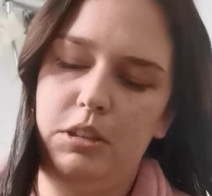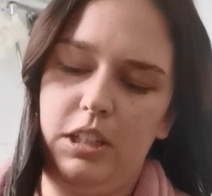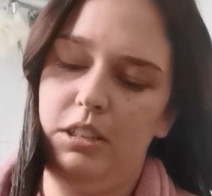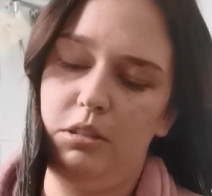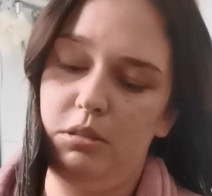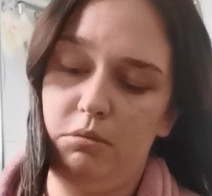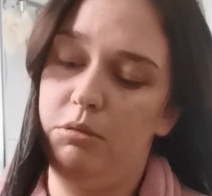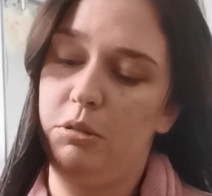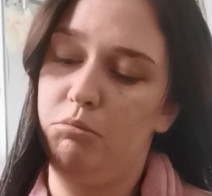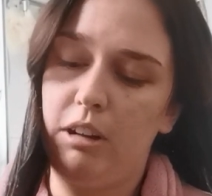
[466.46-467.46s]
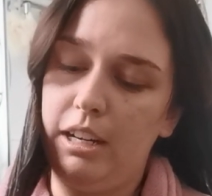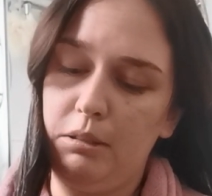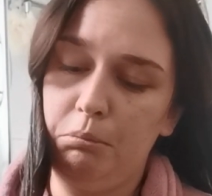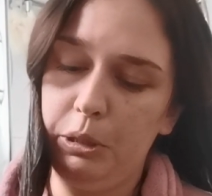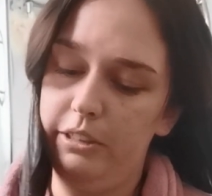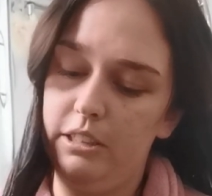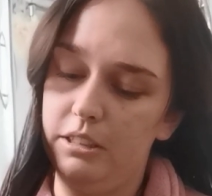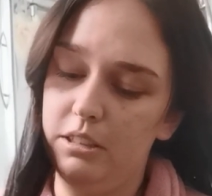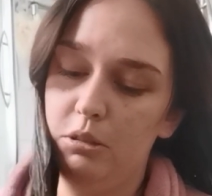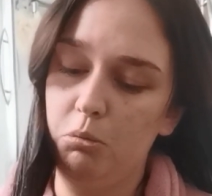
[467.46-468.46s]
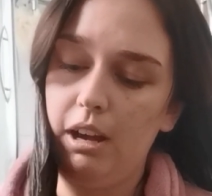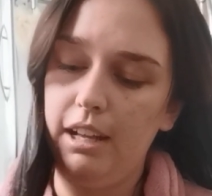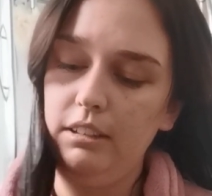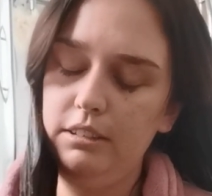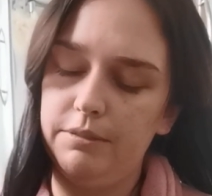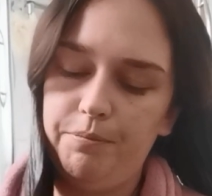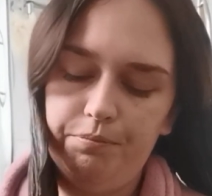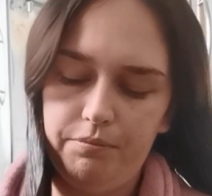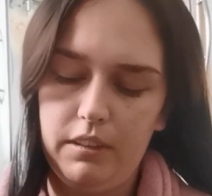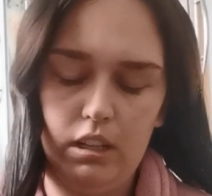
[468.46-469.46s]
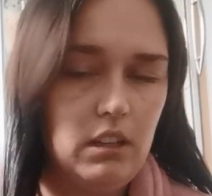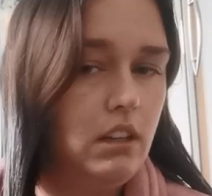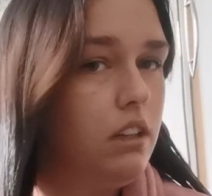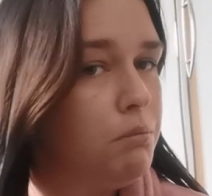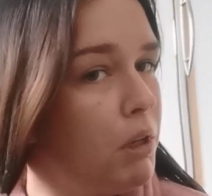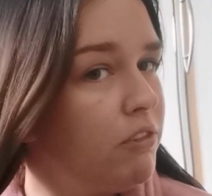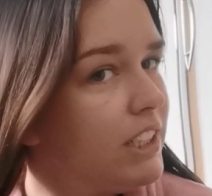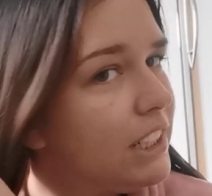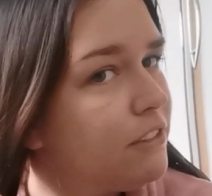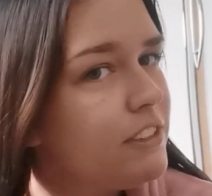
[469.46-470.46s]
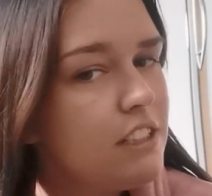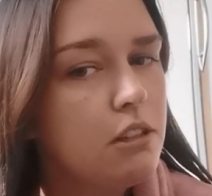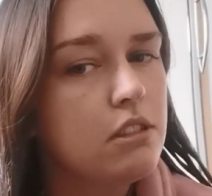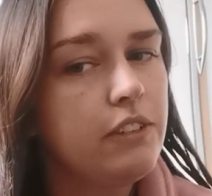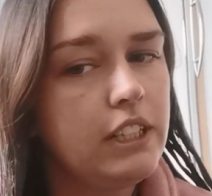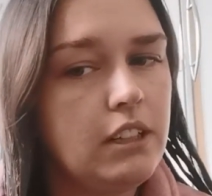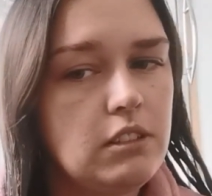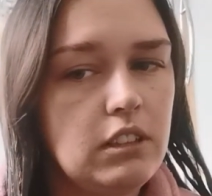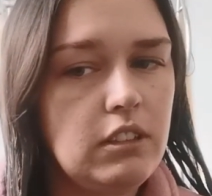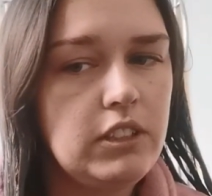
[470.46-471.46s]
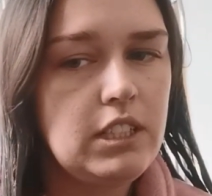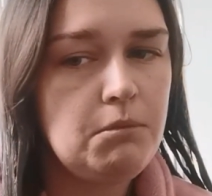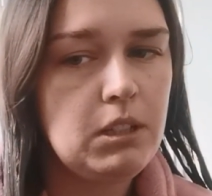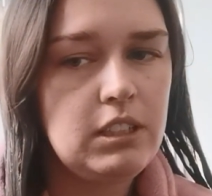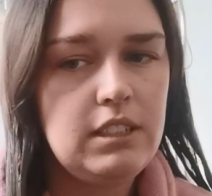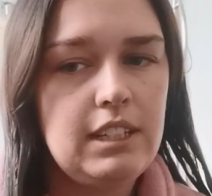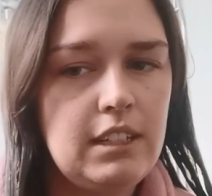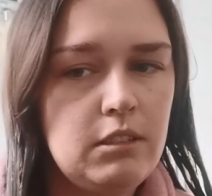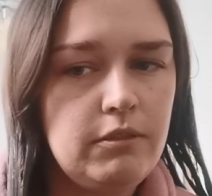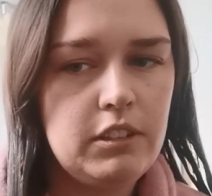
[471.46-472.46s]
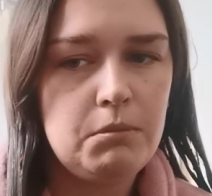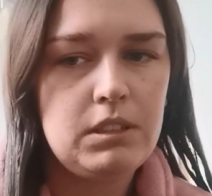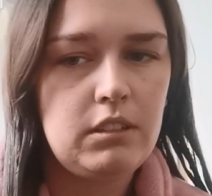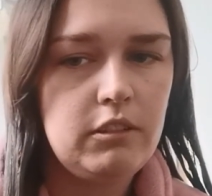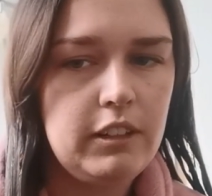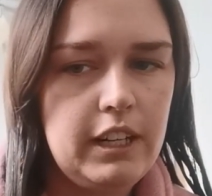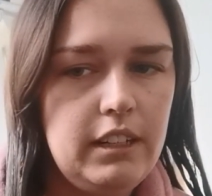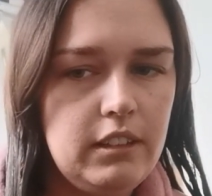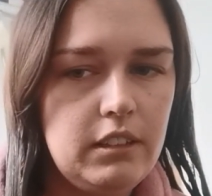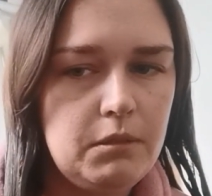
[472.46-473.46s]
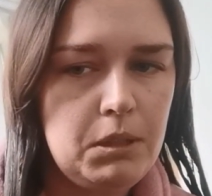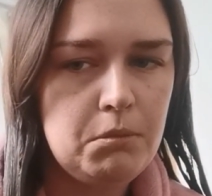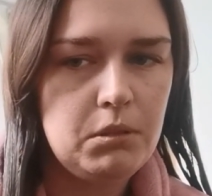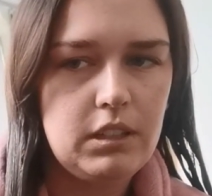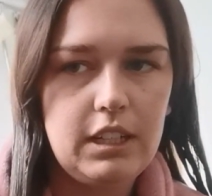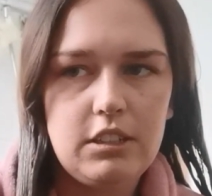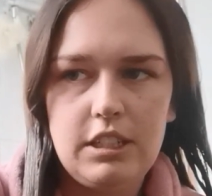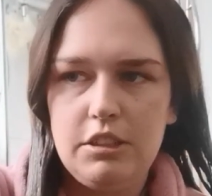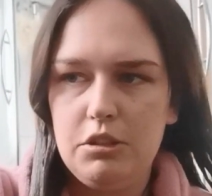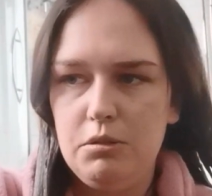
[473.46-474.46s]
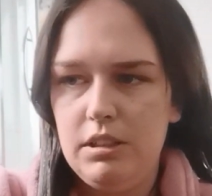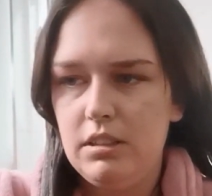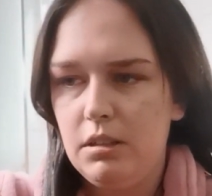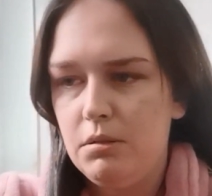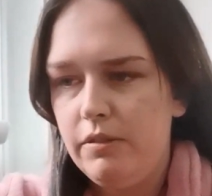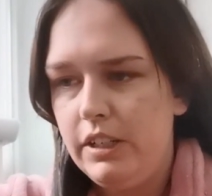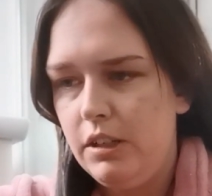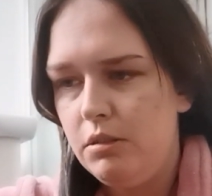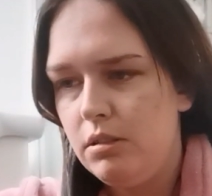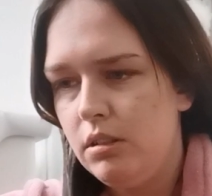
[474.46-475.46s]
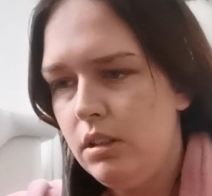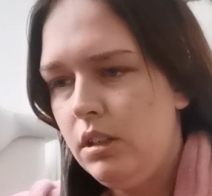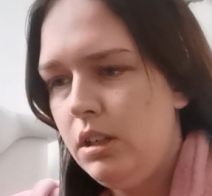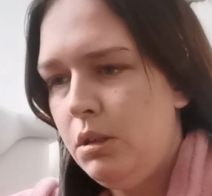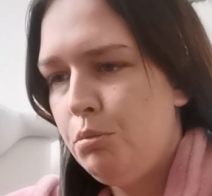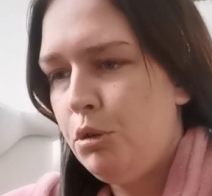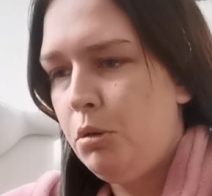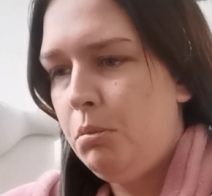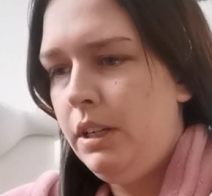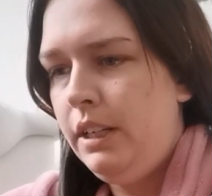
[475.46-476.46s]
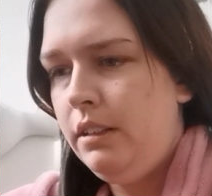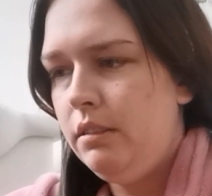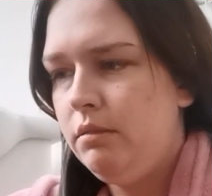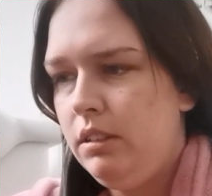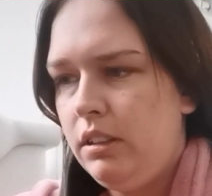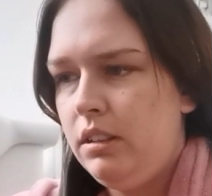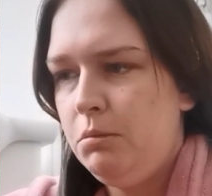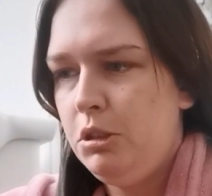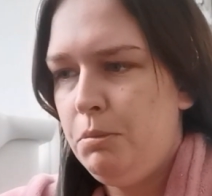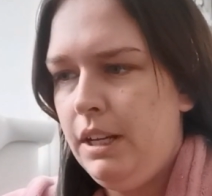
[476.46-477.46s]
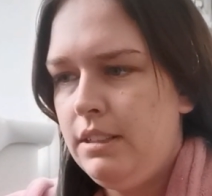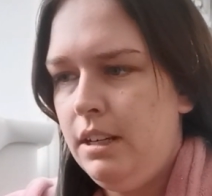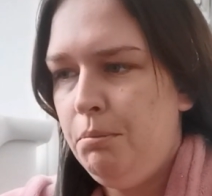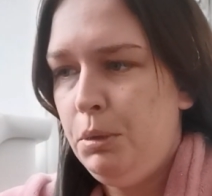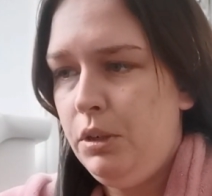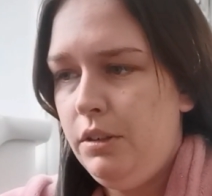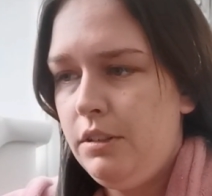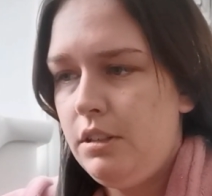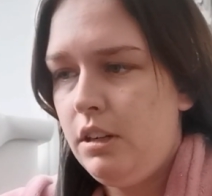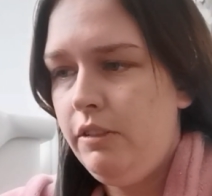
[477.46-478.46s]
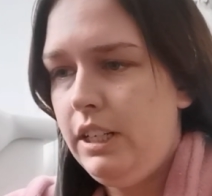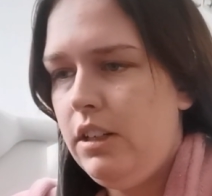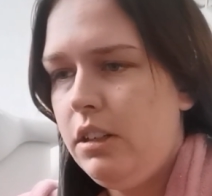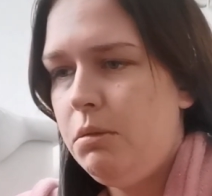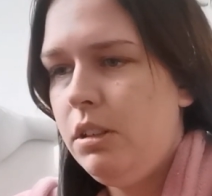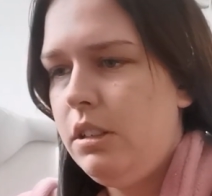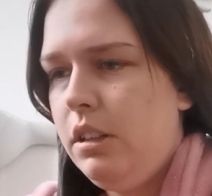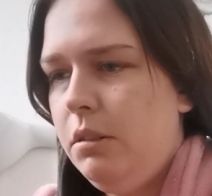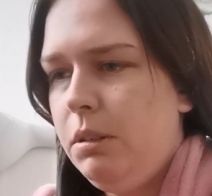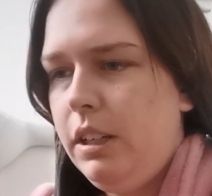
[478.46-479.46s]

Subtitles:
It's some random person's as well. But I really love these types of videos. Like, obviously my setup for them isn't great. Like, people that actually do these types of videos properly like are much better, but I really like watching them.